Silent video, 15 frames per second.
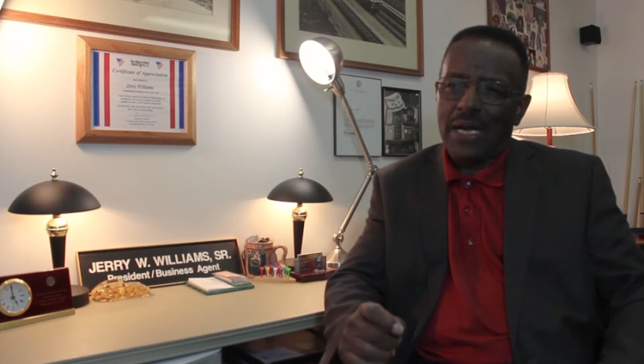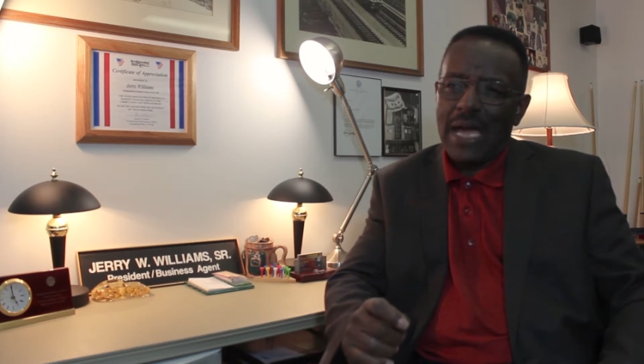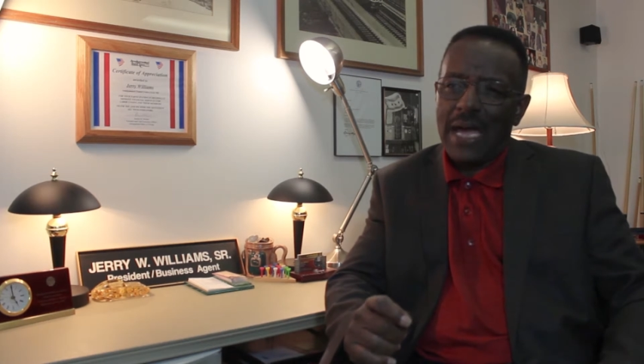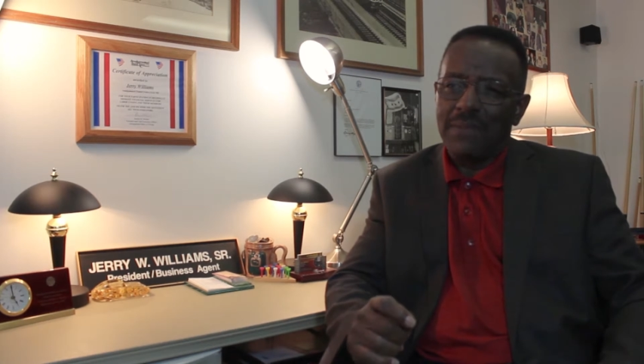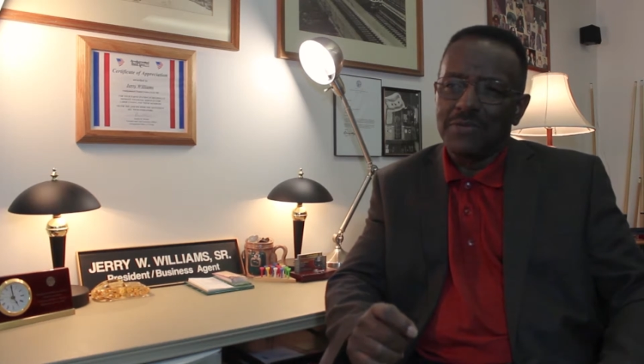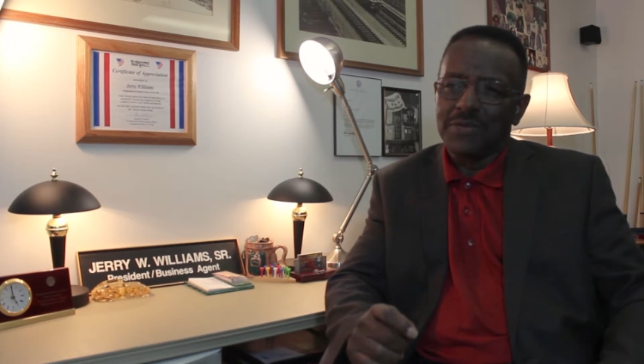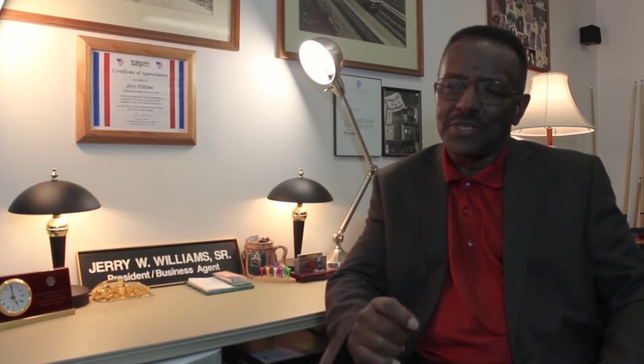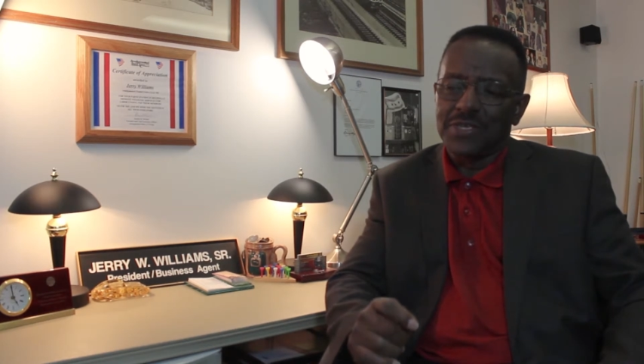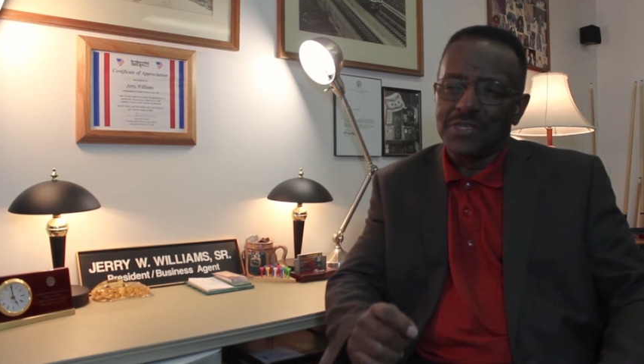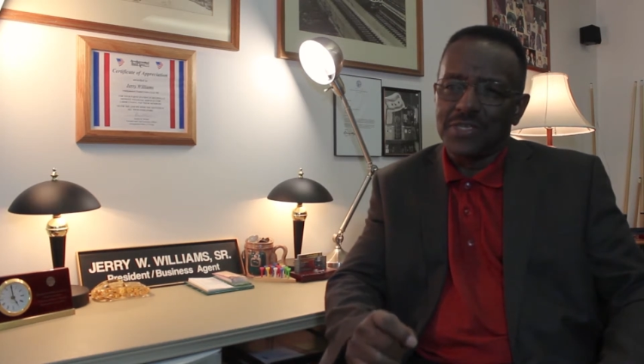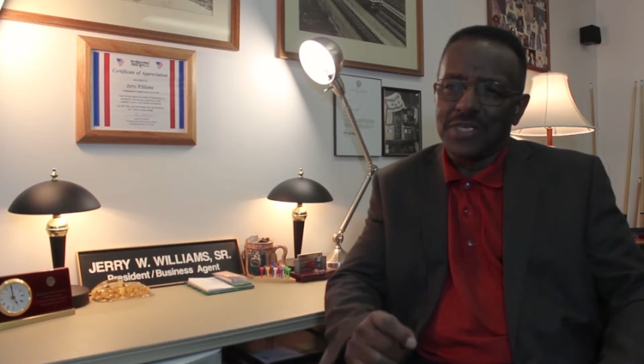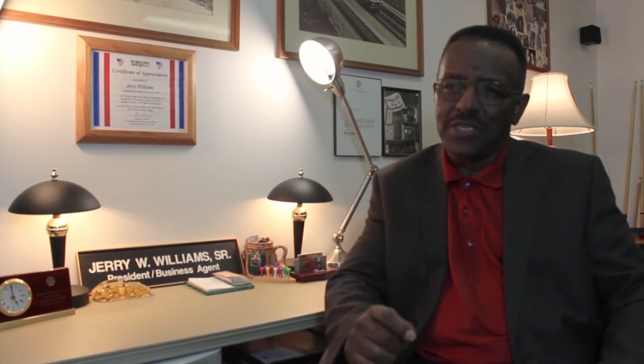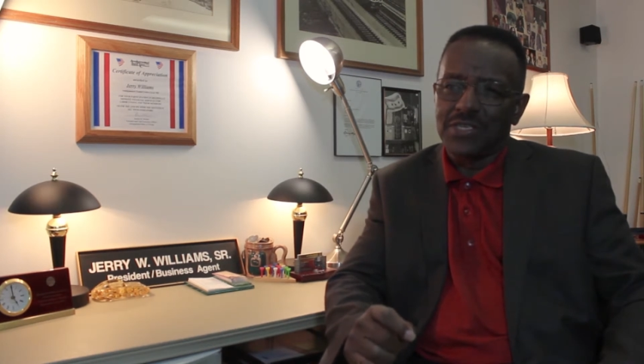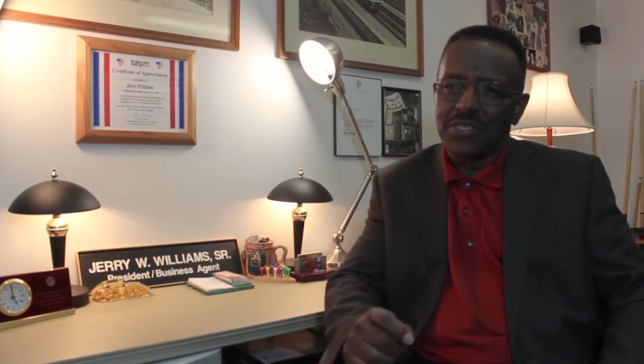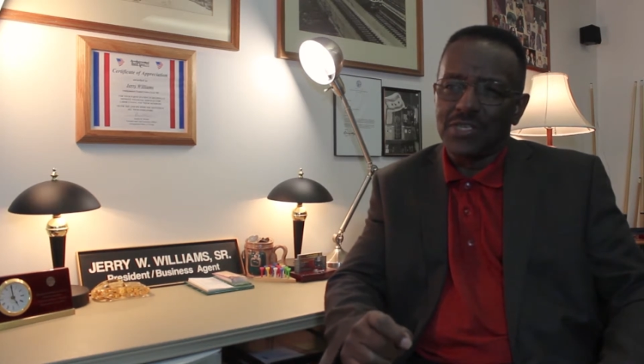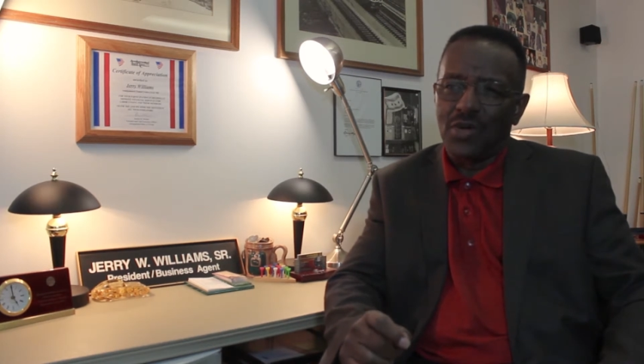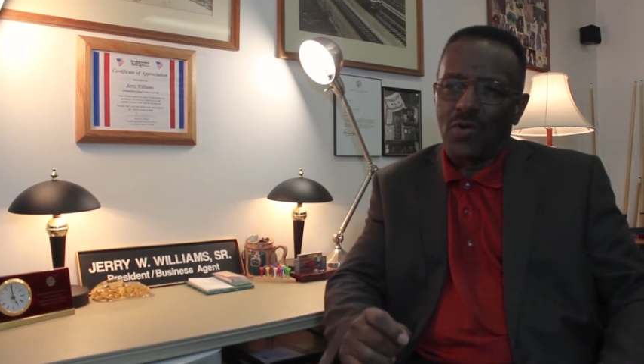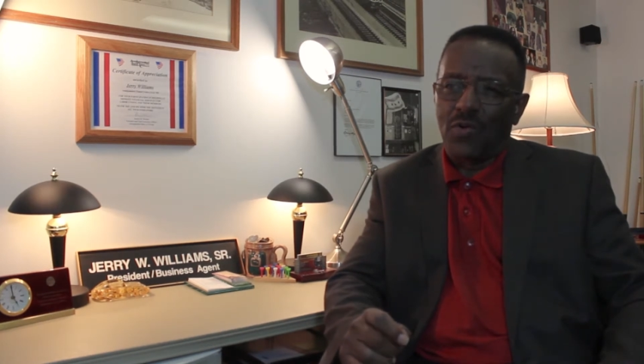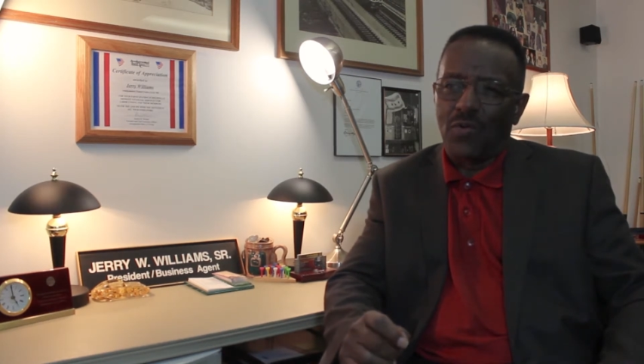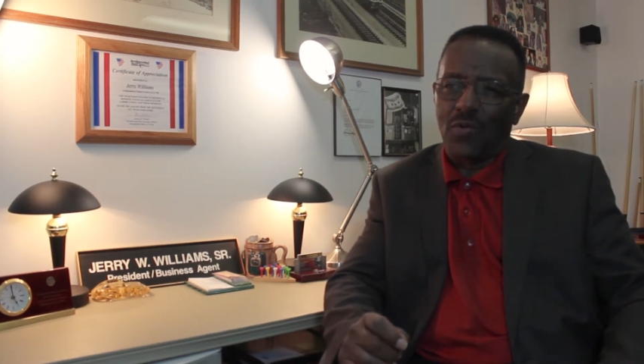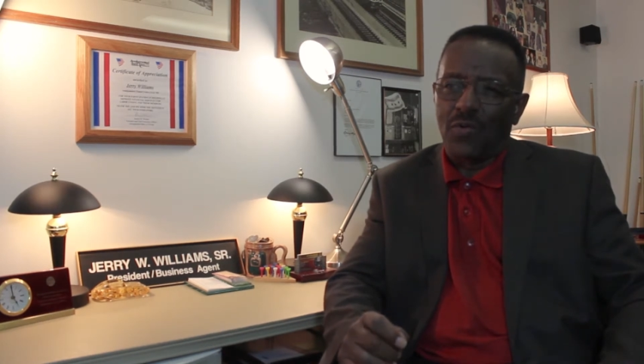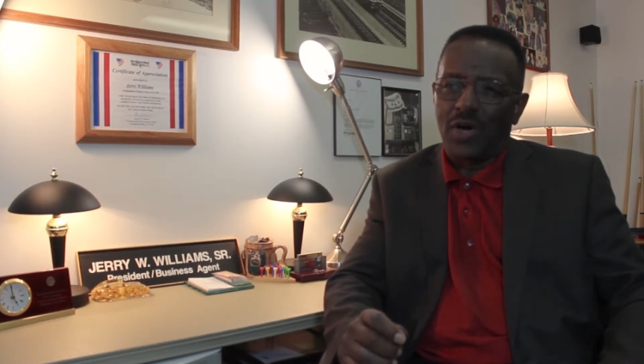happens is this,
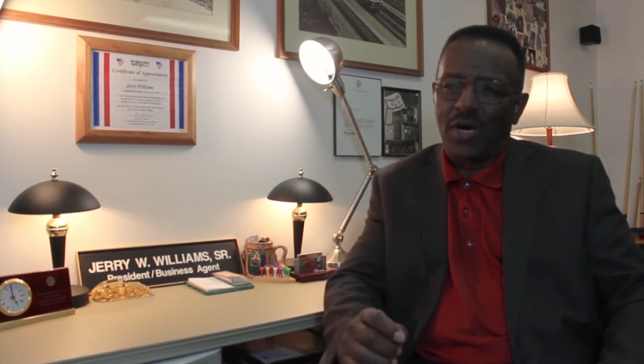though.